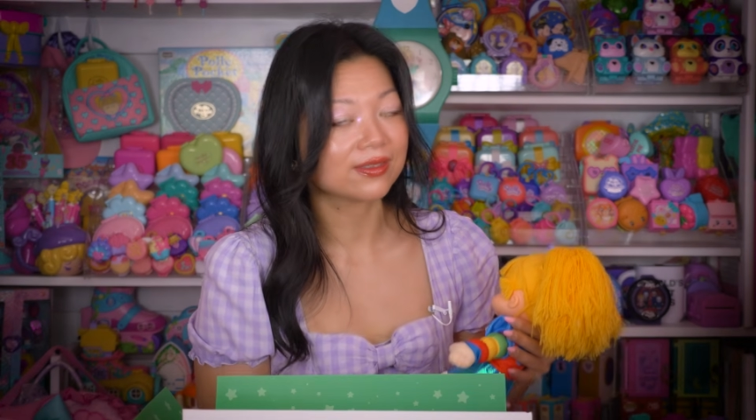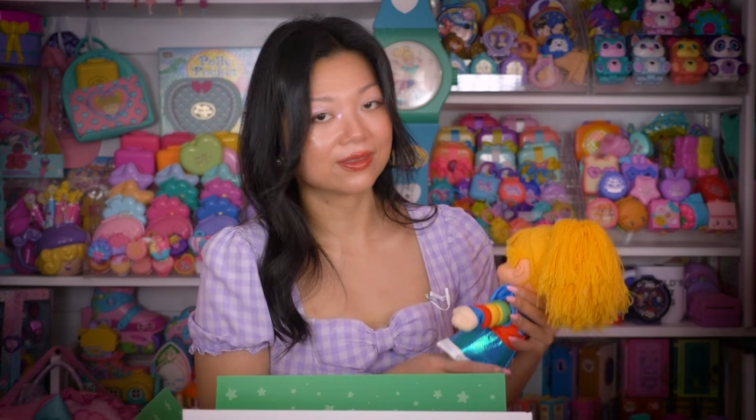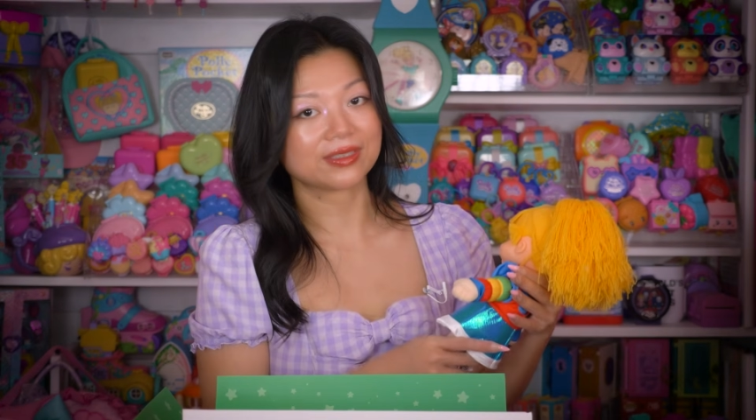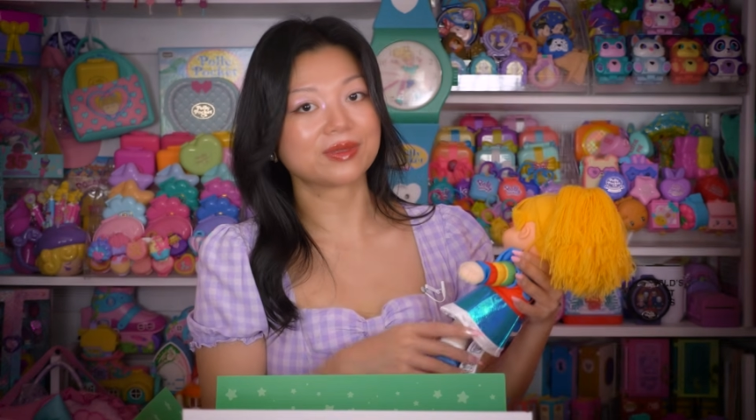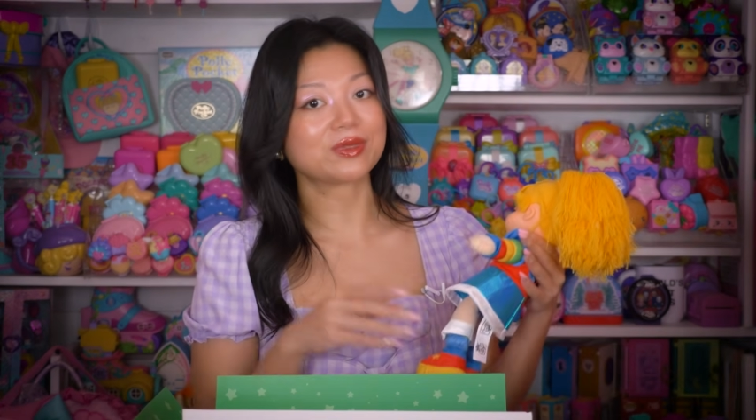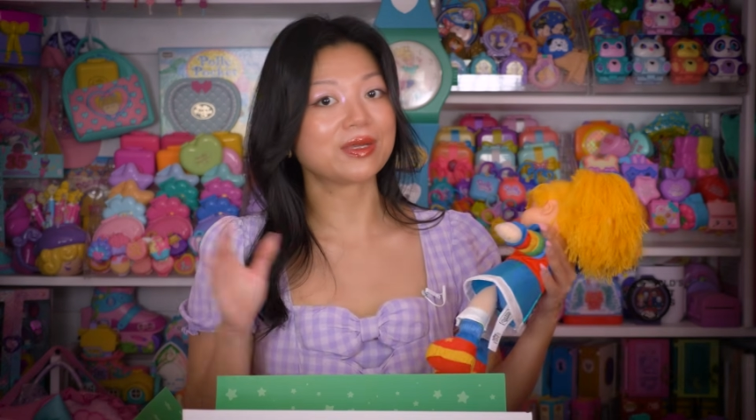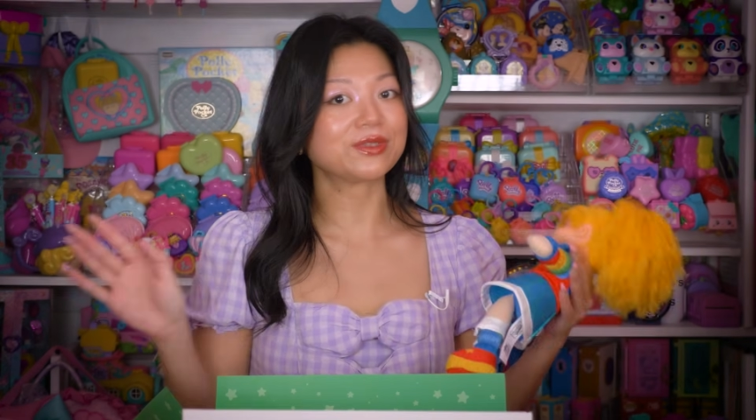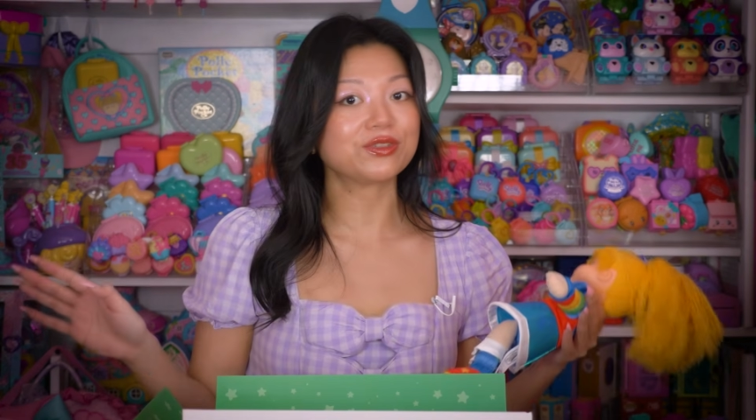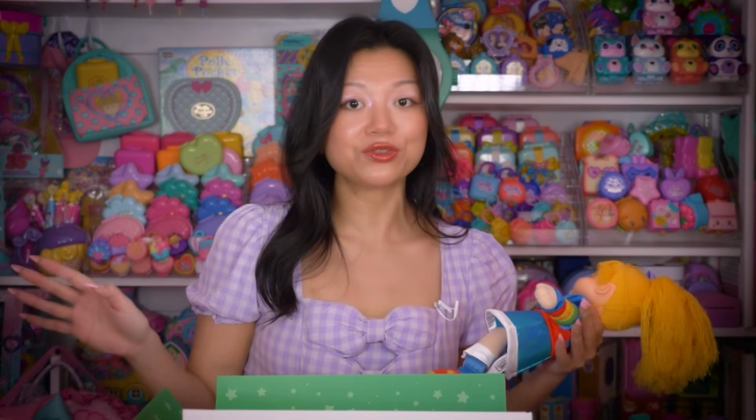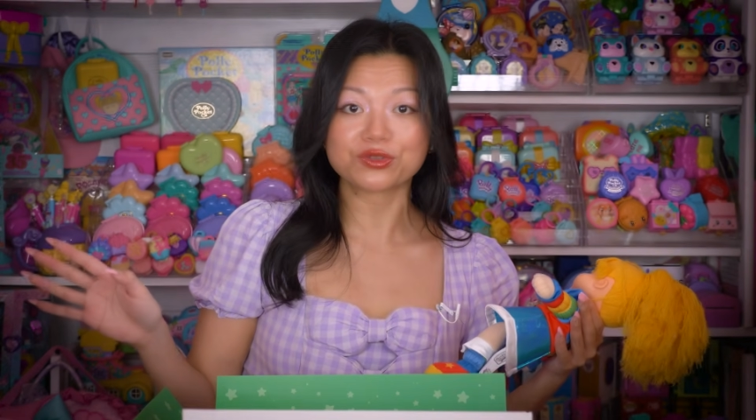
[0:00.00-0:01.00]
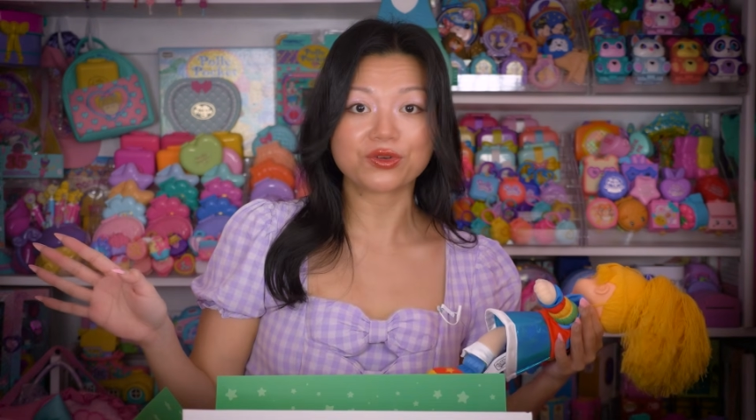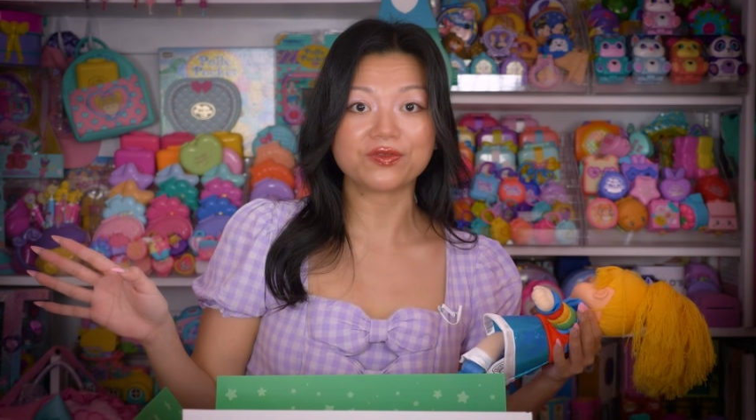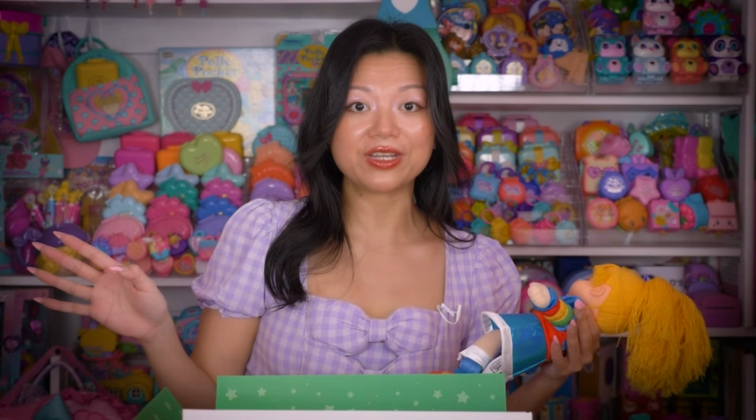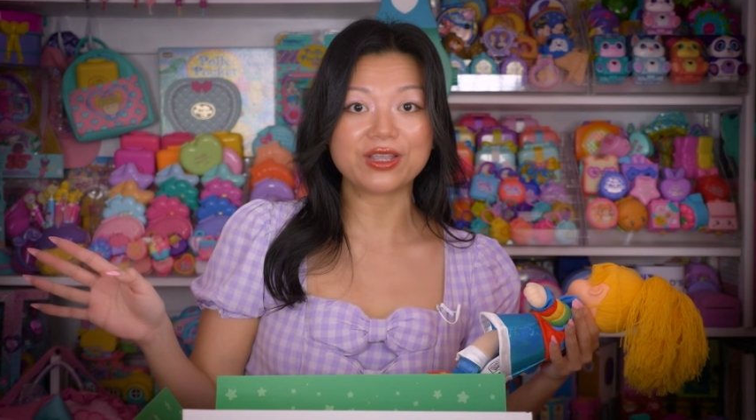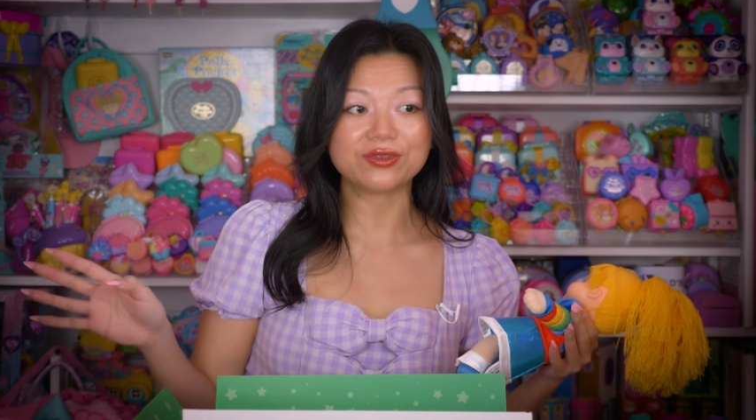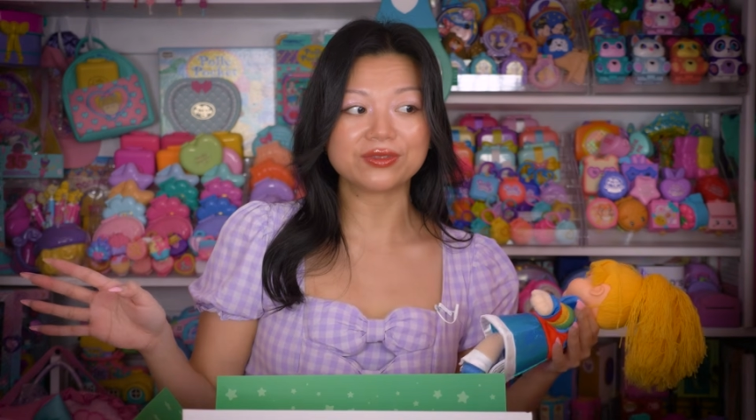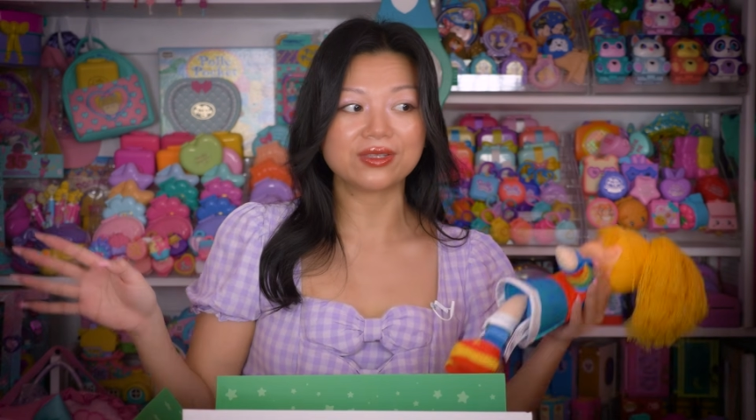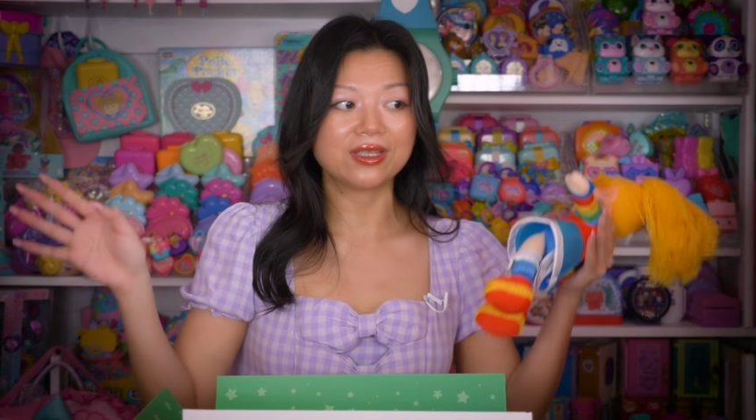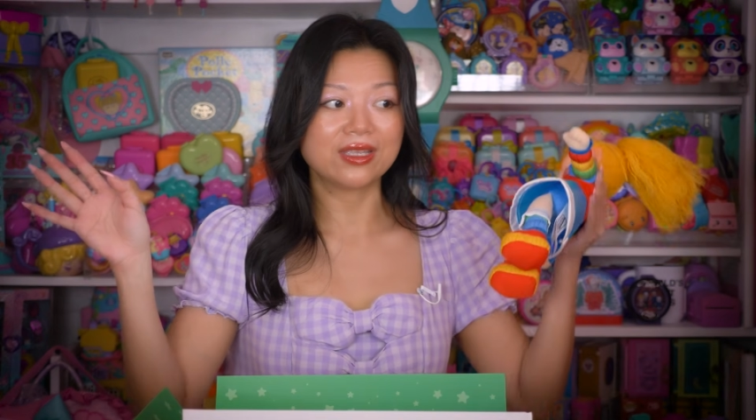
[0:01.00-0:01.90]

because sometimes I do short videos,